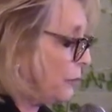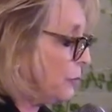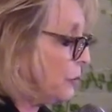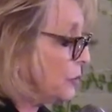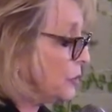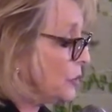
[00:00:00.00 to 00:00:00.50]
I
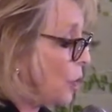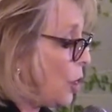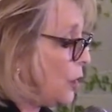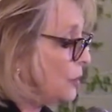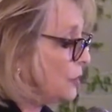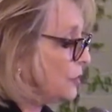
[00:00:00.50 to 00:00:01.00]
wrote
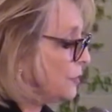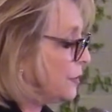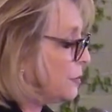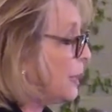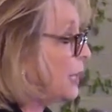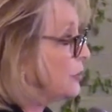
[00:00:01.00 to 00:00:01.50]
songs
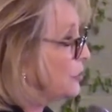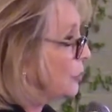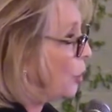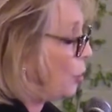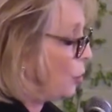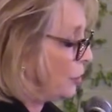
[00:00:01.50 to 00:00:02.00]
for my
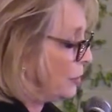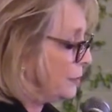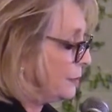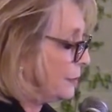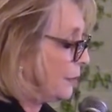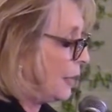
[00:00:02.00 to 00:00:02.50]
soul.
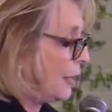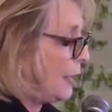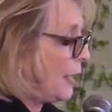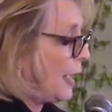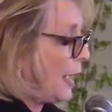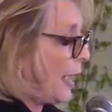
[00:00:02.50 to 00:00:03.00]

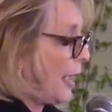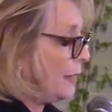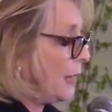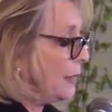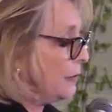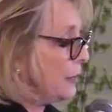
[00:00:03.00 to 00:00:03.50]

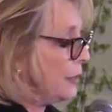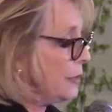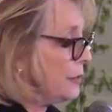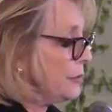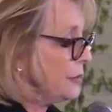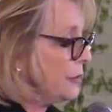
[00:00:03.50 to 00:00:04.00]
And I
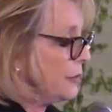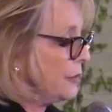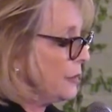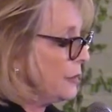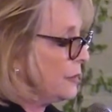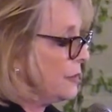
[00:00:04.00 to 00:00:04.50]
learned
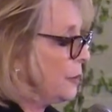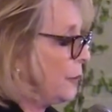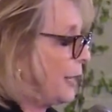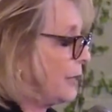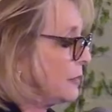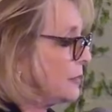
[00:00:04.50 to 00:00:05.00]
to
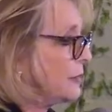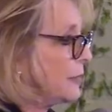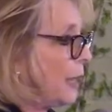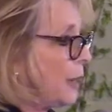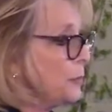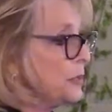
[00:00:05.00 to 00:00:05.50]

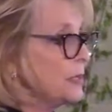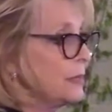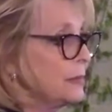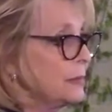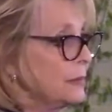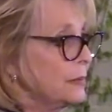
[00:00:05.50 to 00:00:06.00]
accept
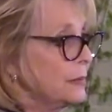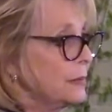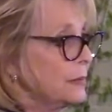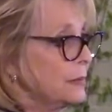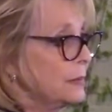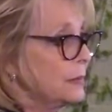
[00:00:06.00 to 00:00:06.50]

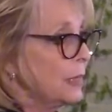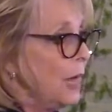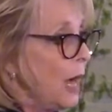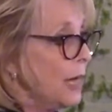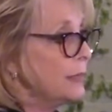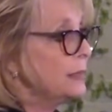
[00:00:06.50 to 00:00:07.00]

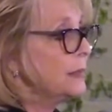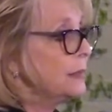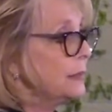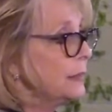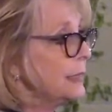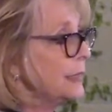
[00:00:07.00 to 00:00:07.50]

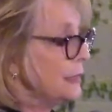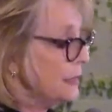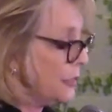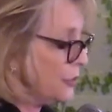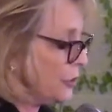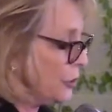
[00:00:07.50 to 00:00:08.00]

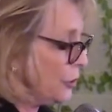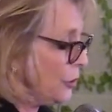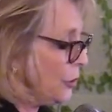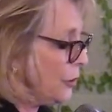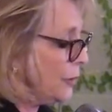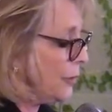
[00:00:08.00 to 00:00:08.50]
unconditional
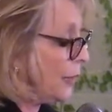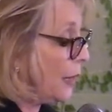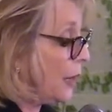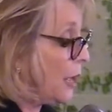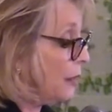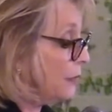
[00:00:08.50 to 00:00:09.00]

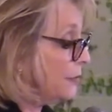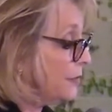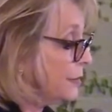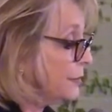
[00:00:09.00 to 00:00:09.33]
love.